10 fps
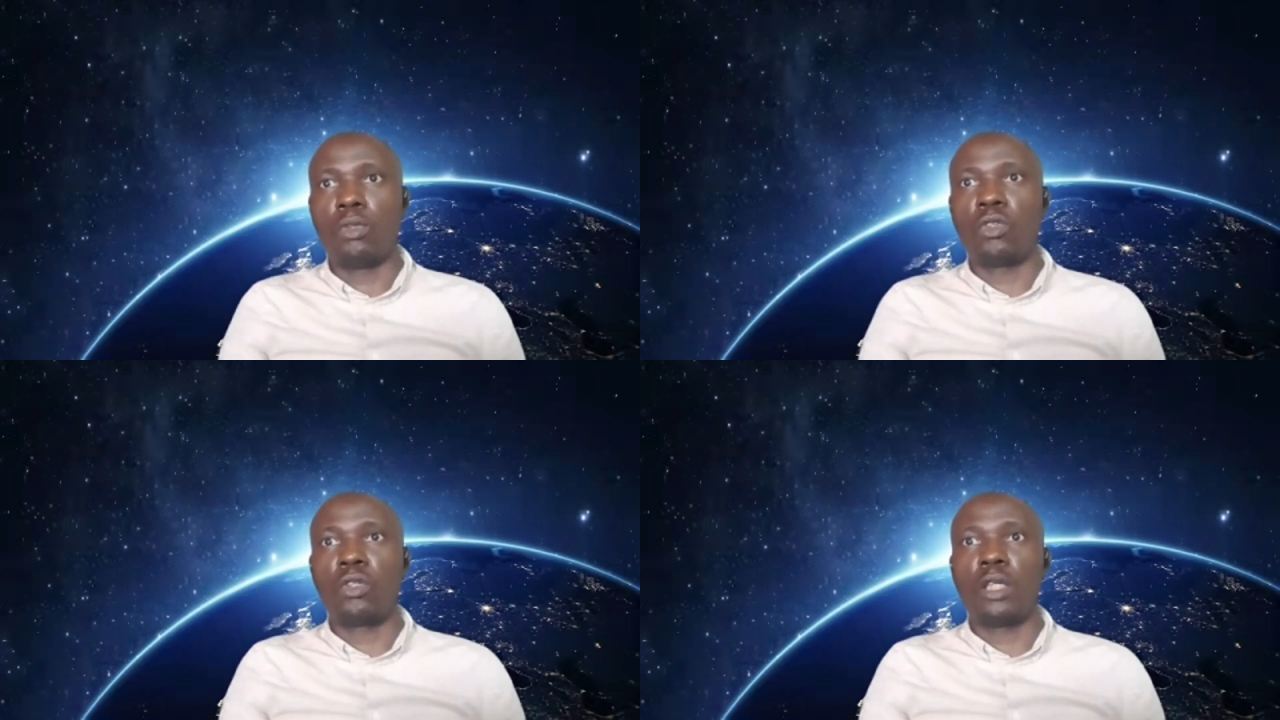
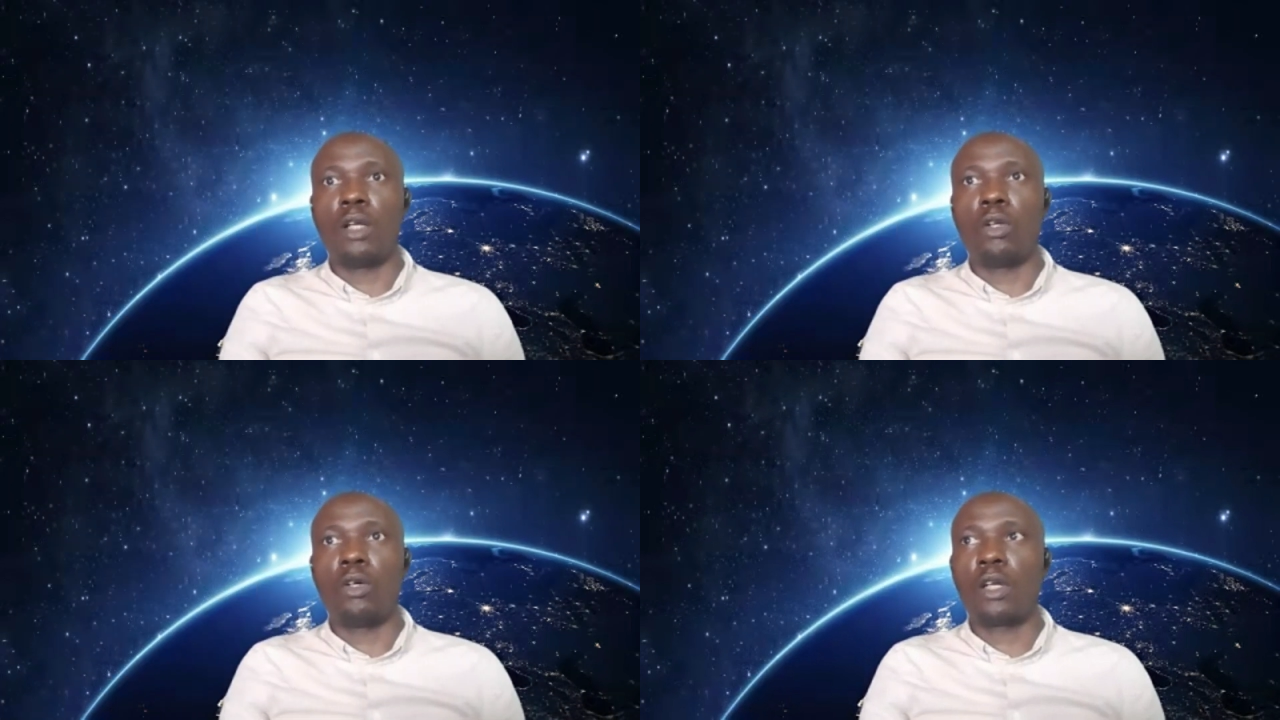see
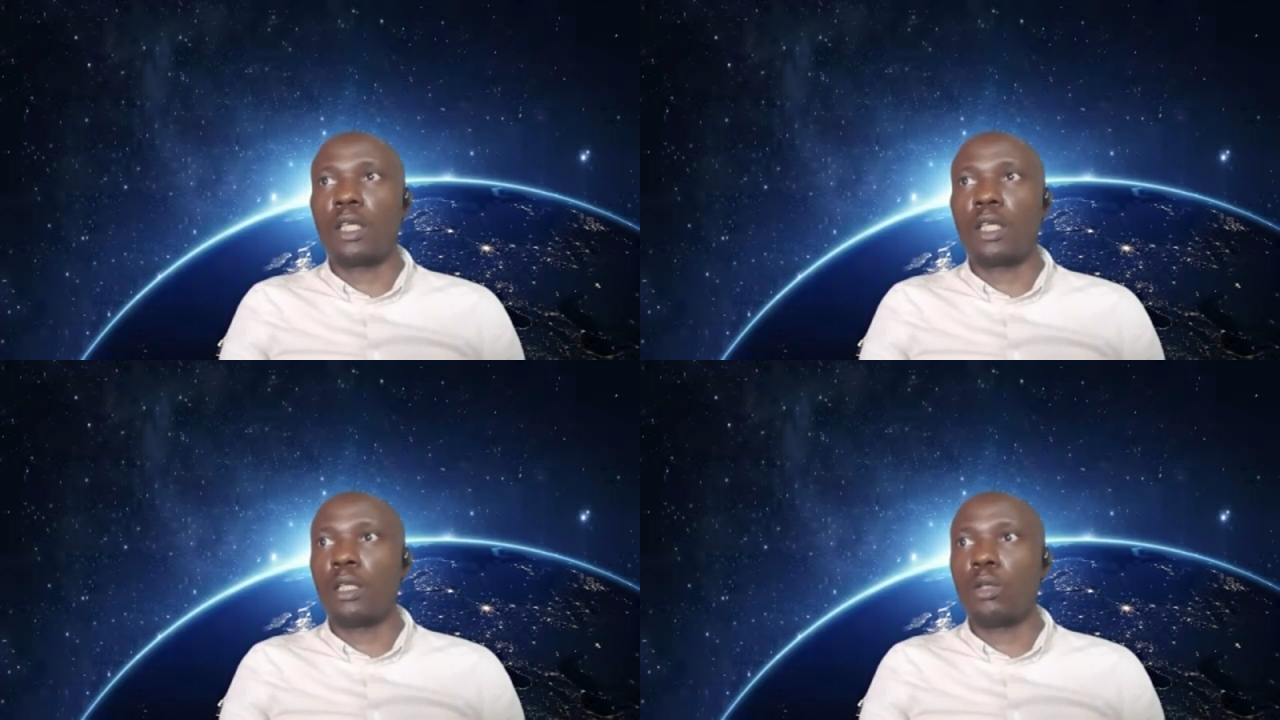a
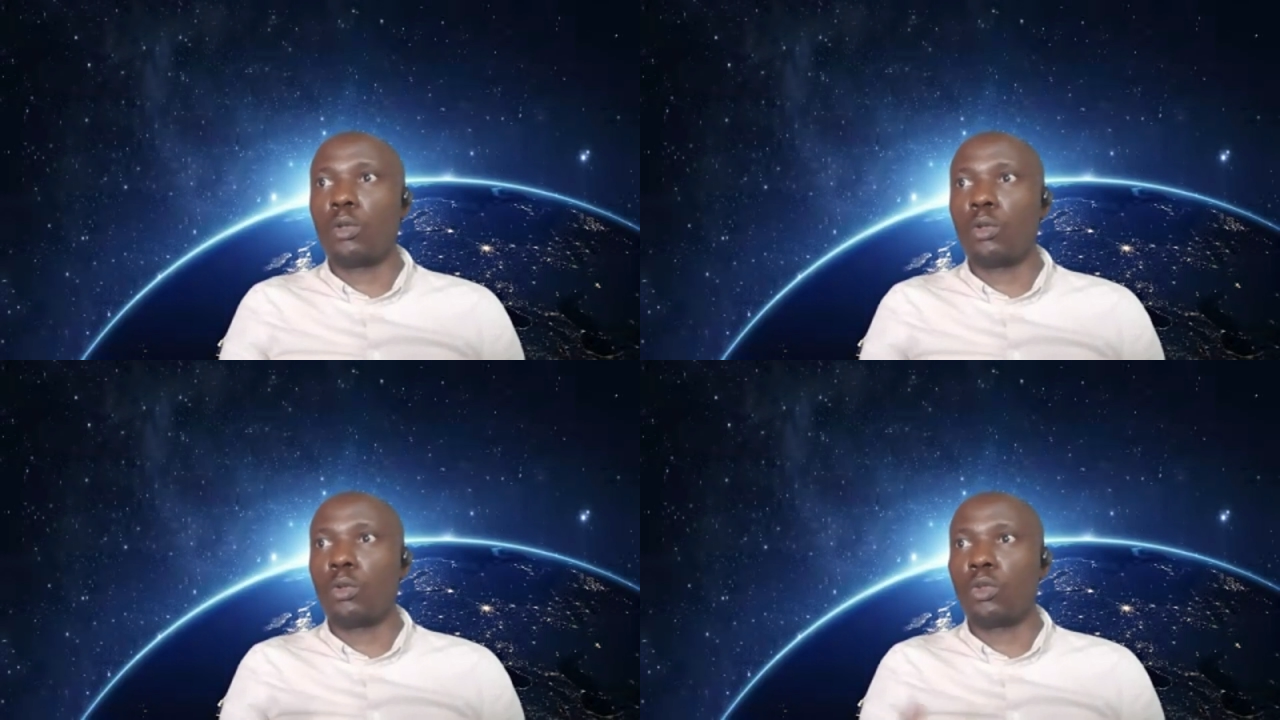lorry
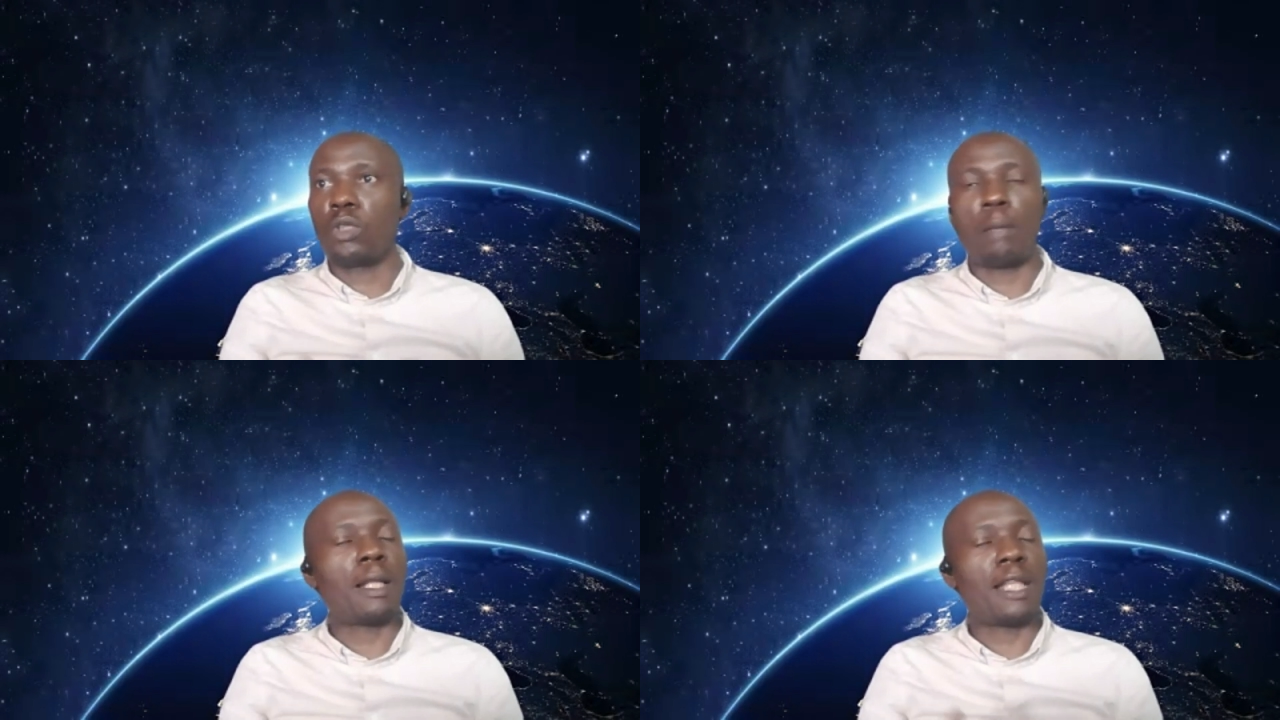or
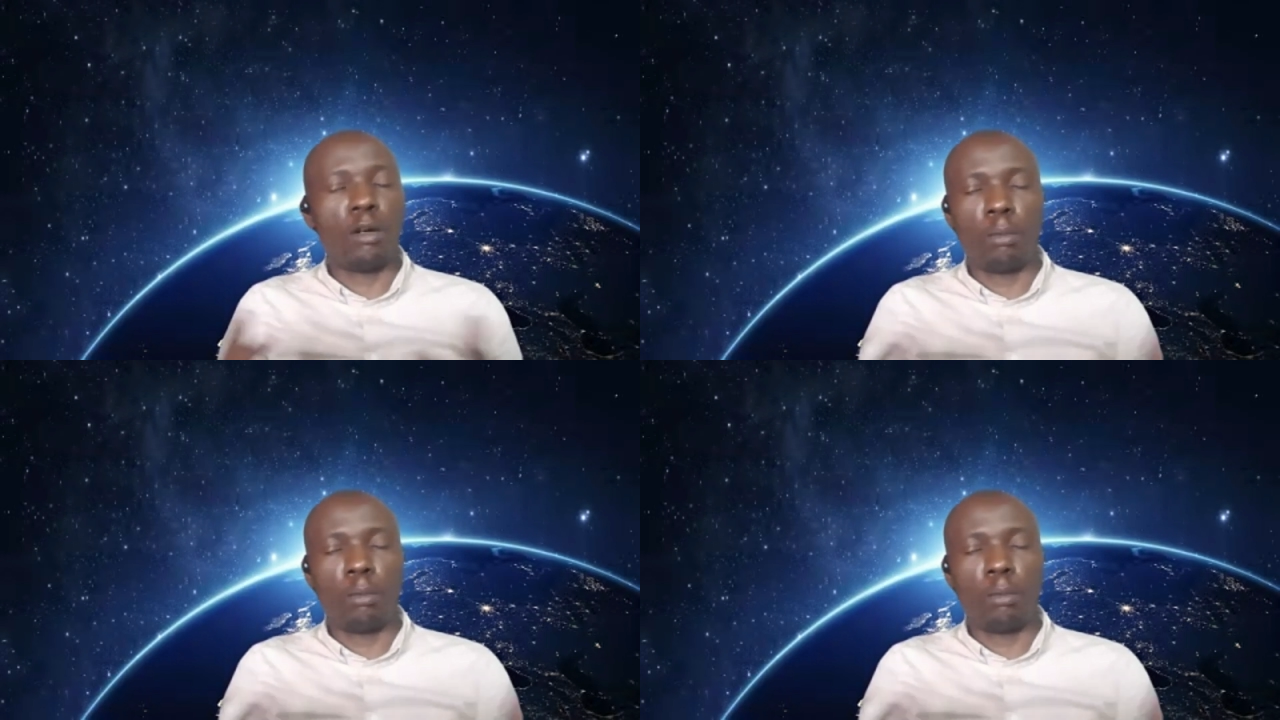some other